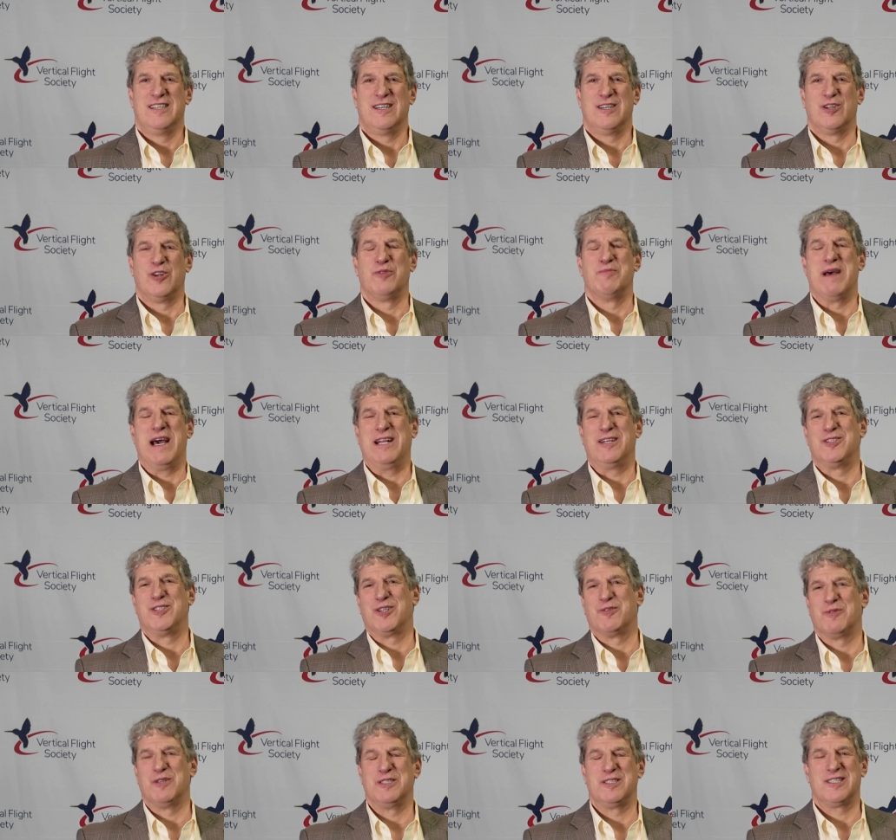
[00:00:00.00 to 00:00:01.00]
An old
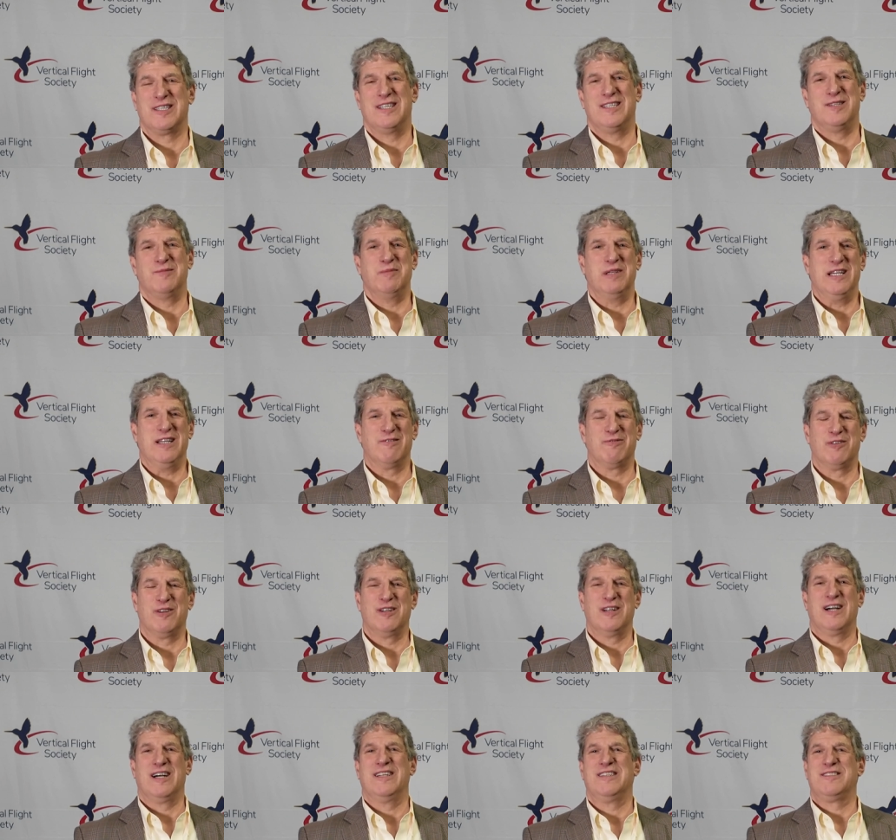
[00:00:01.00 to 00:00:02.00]
manager once said to me, if you're
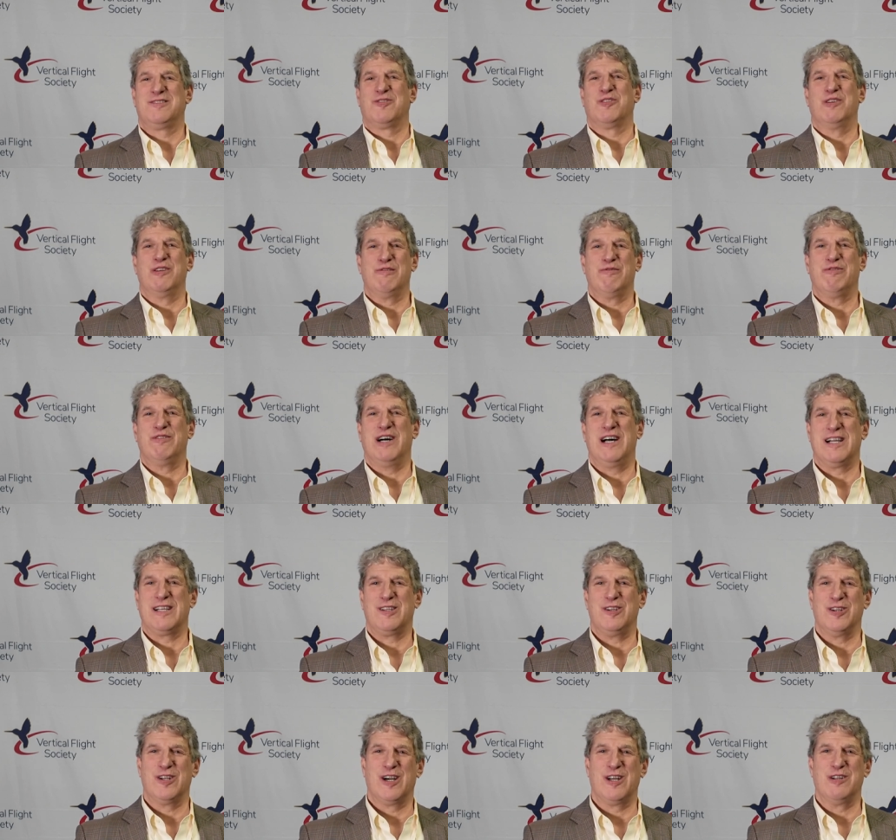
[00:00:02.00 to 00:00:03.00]
not drawing
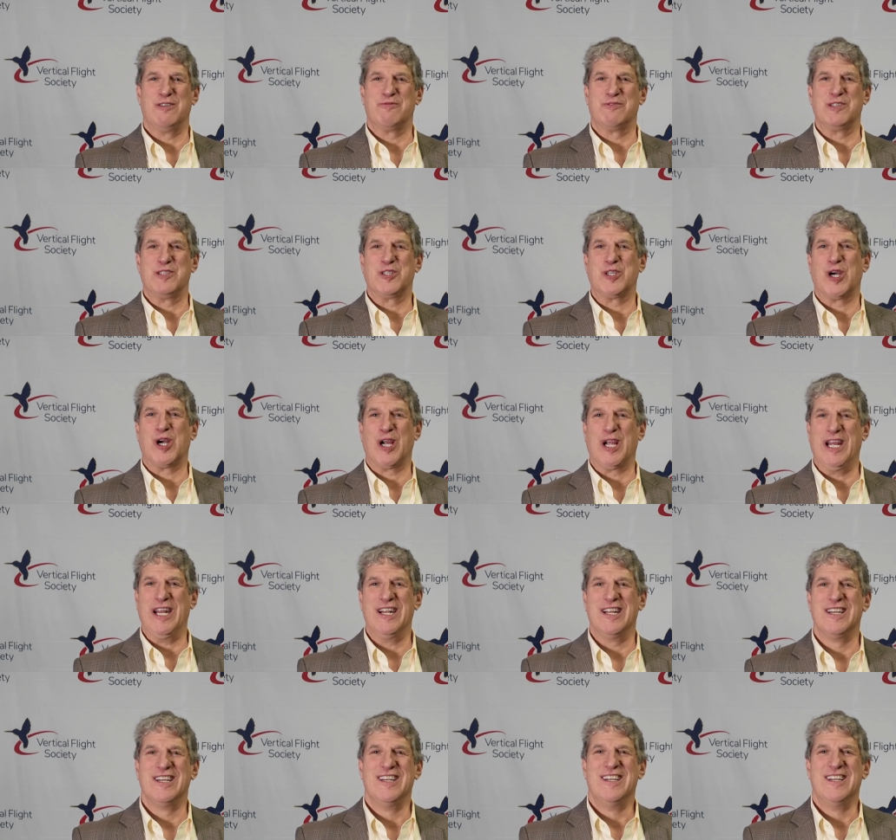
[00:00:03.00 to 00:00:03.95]
flack, you're not over the target.